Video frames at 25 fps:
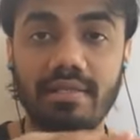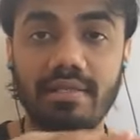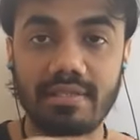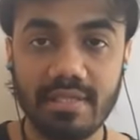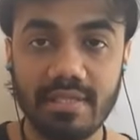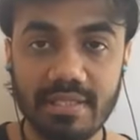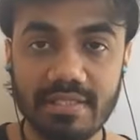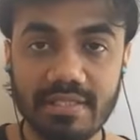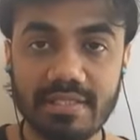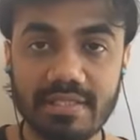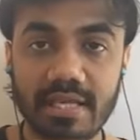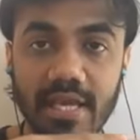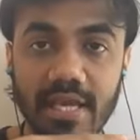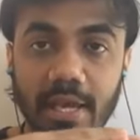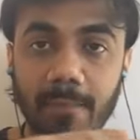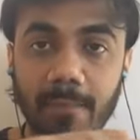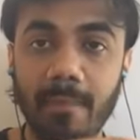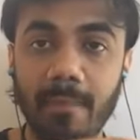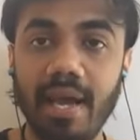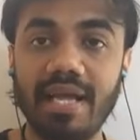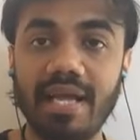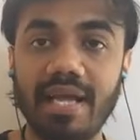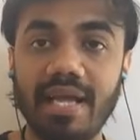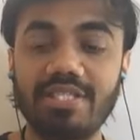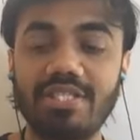just
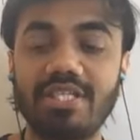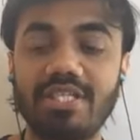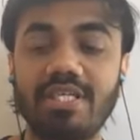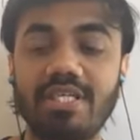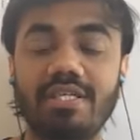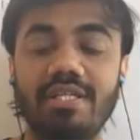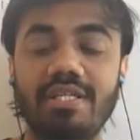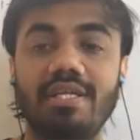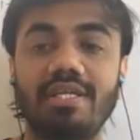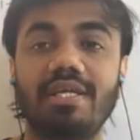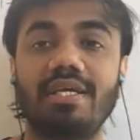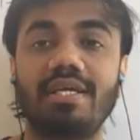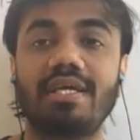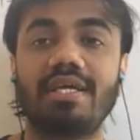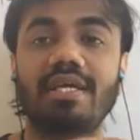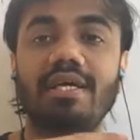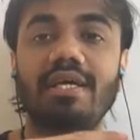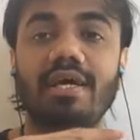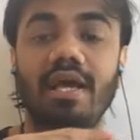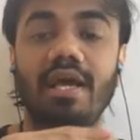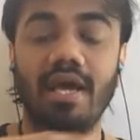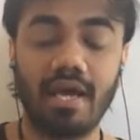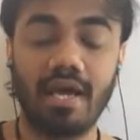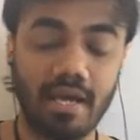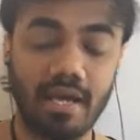imagine,
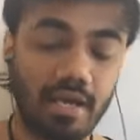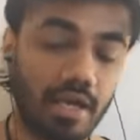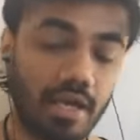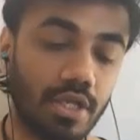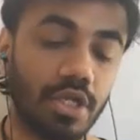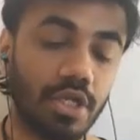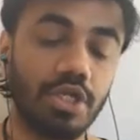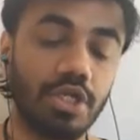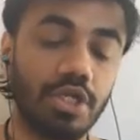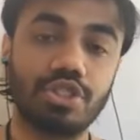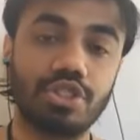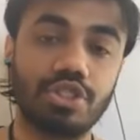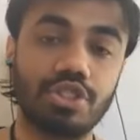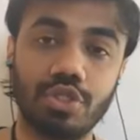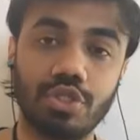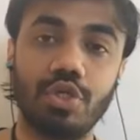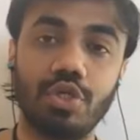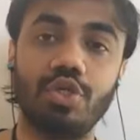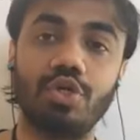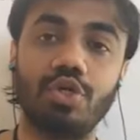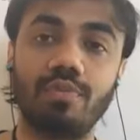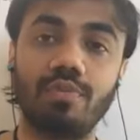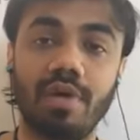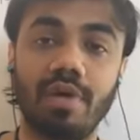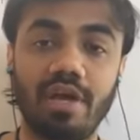I cannot show
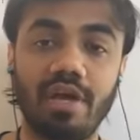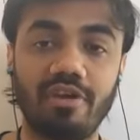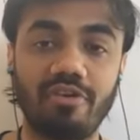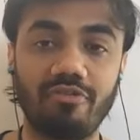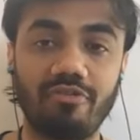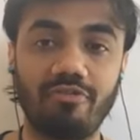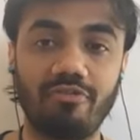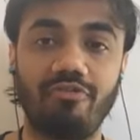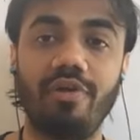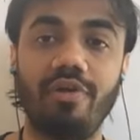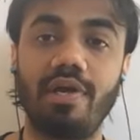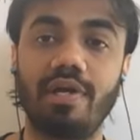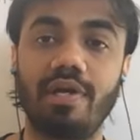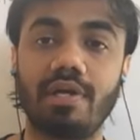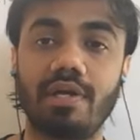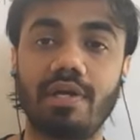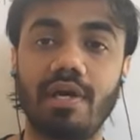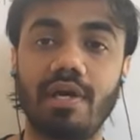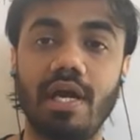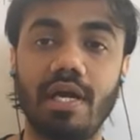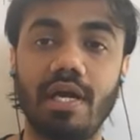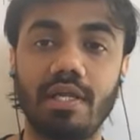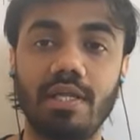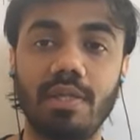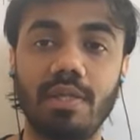you my feet
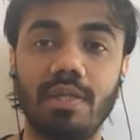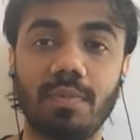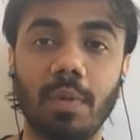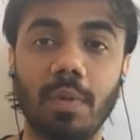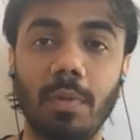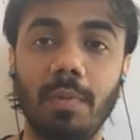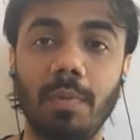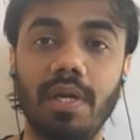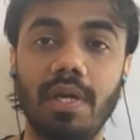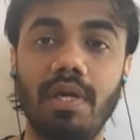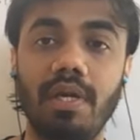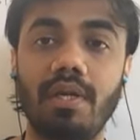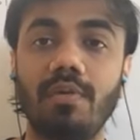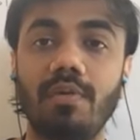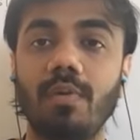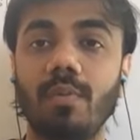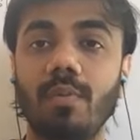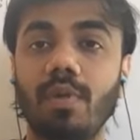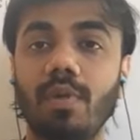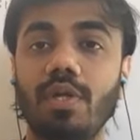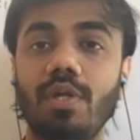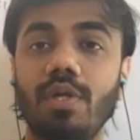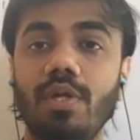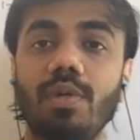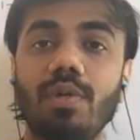at the moment
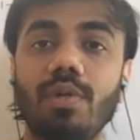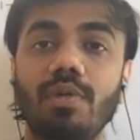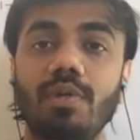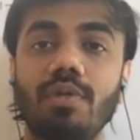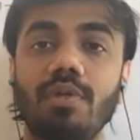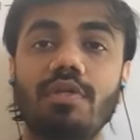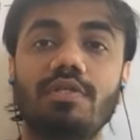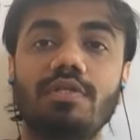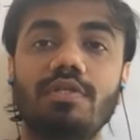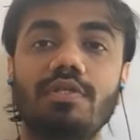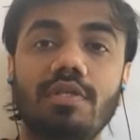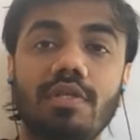due to this